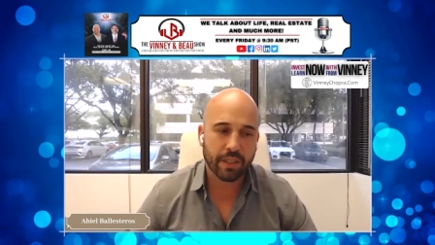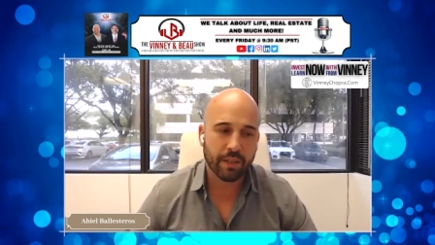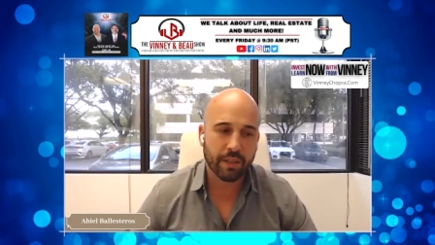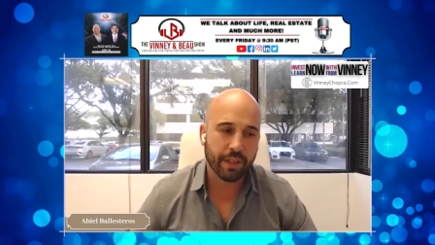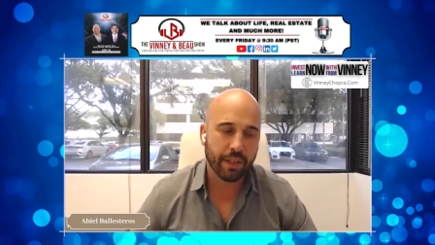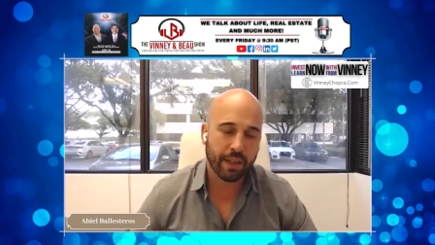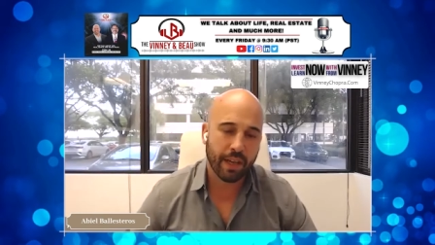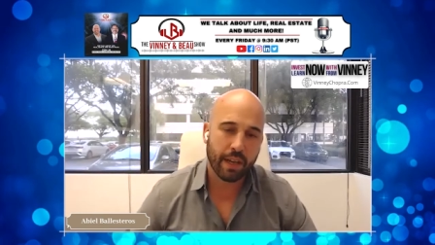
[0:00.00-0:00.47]

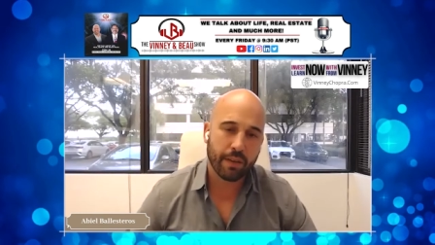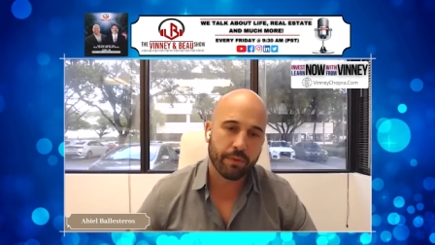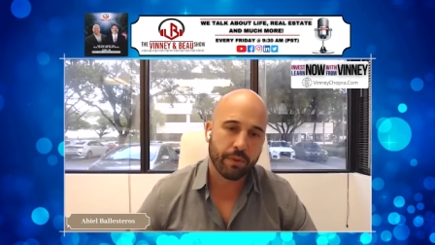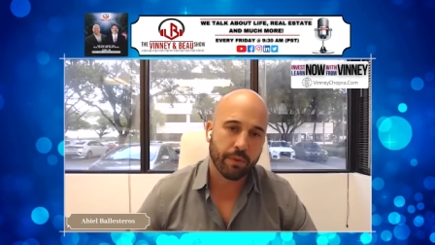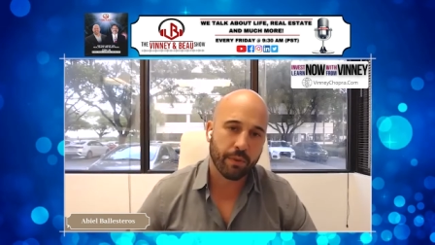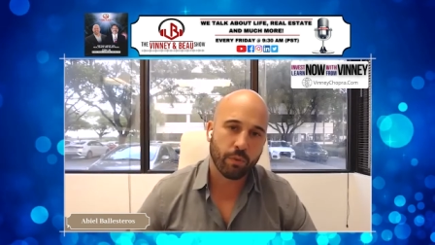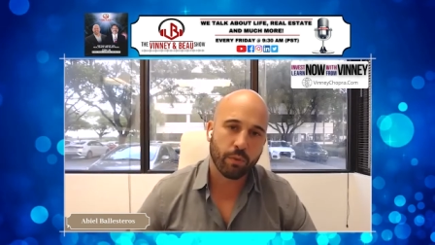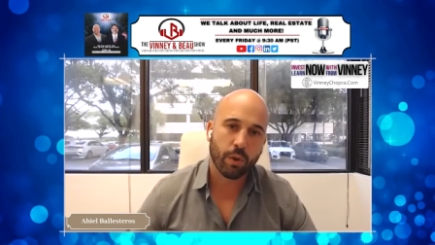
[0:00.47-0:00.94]
living a life
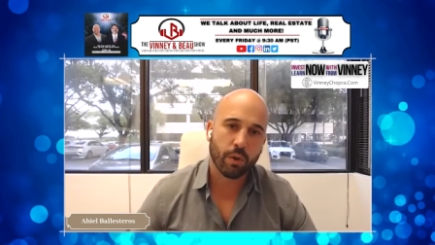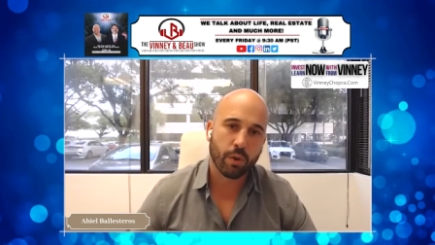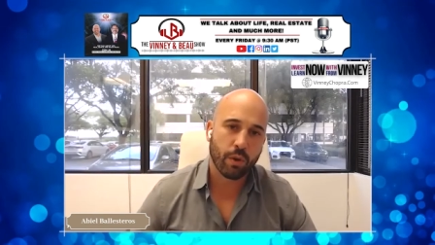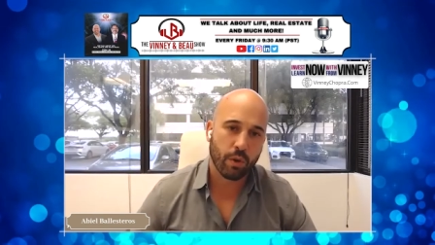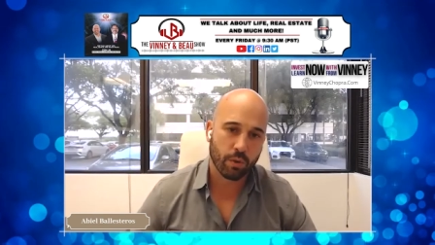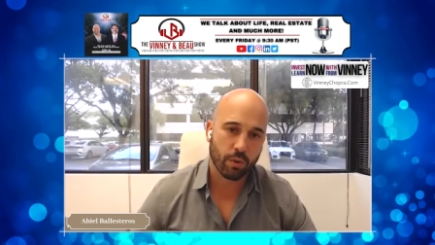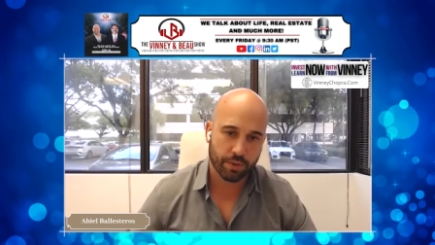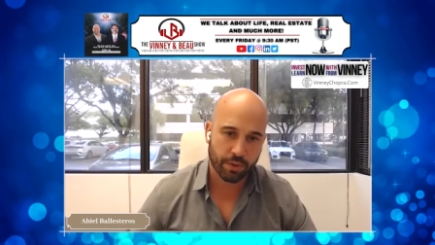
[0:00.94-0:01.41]
of a roller
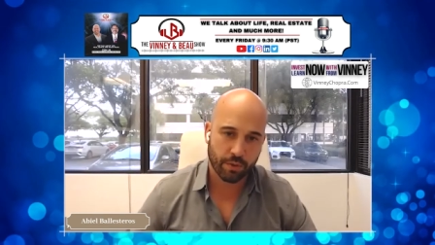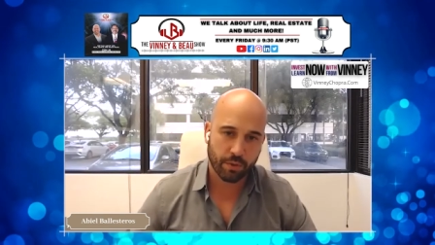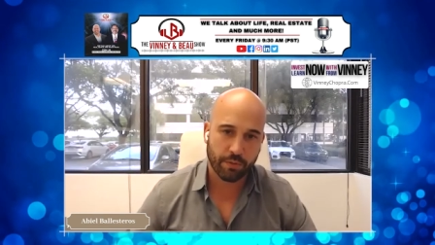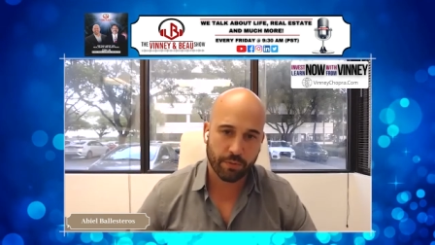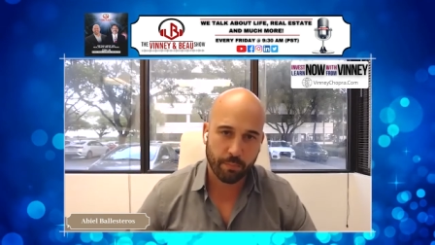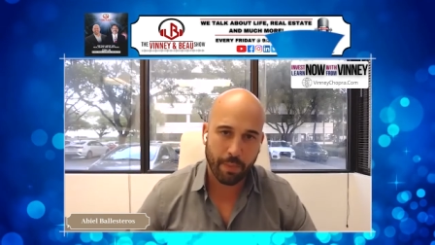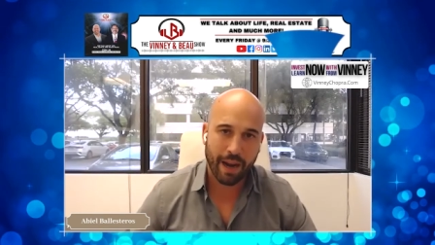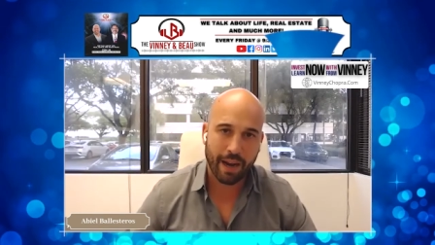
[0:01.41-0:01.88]
coaster
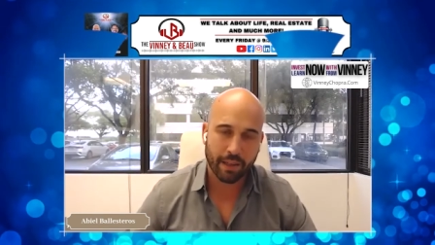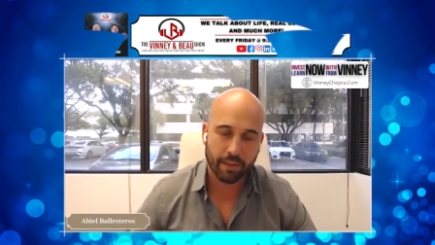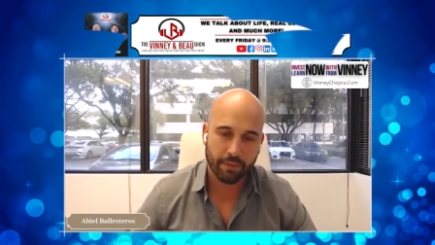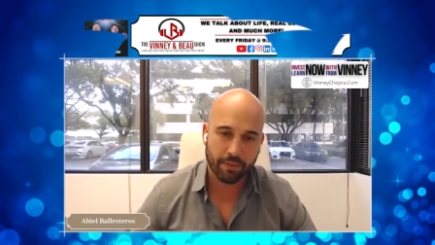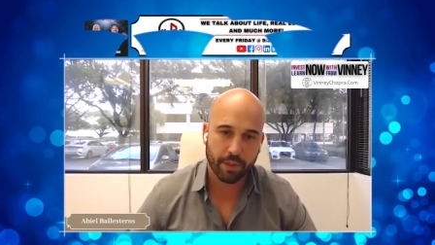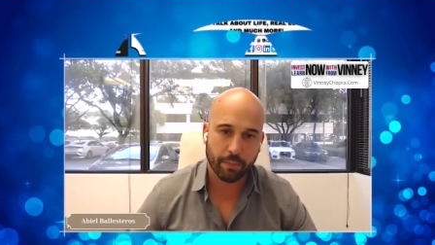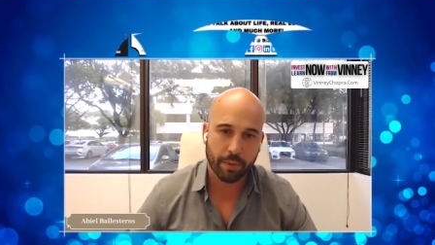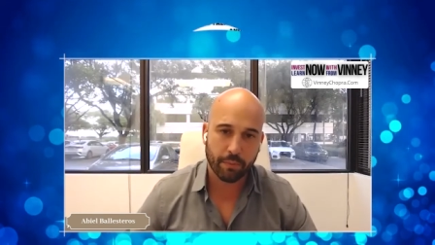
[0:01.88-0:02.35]
with buying
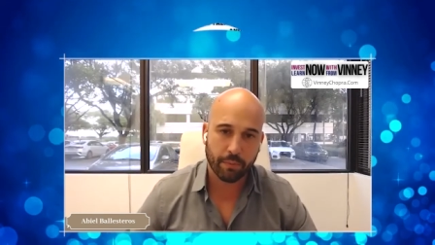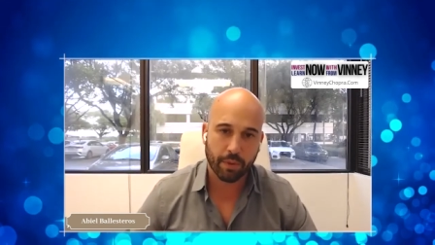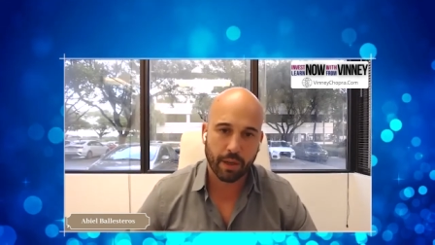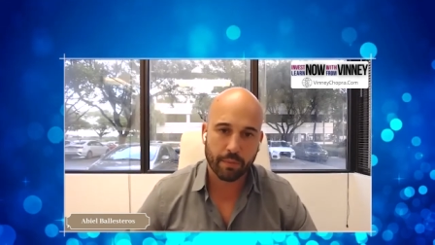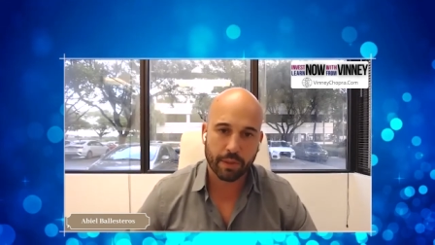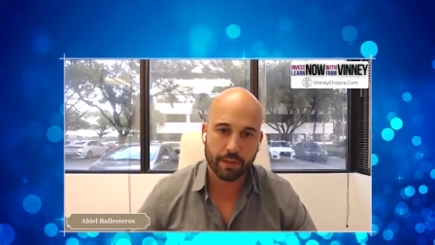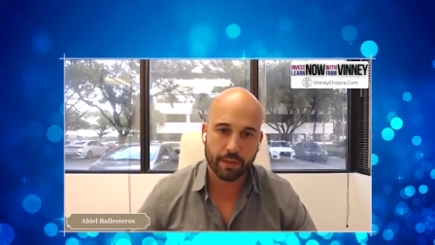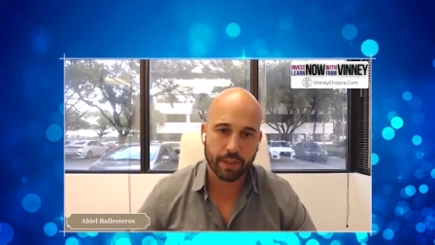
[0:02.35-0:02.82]
and flipping
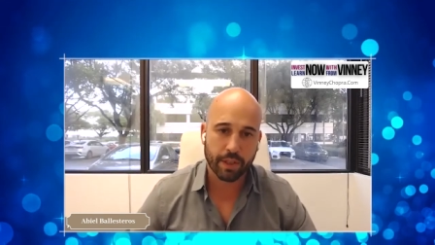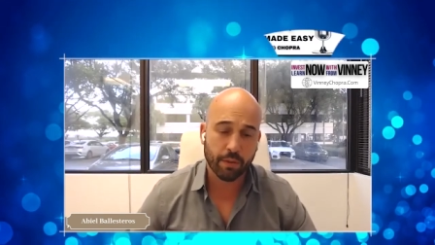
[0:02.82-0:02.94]
properties.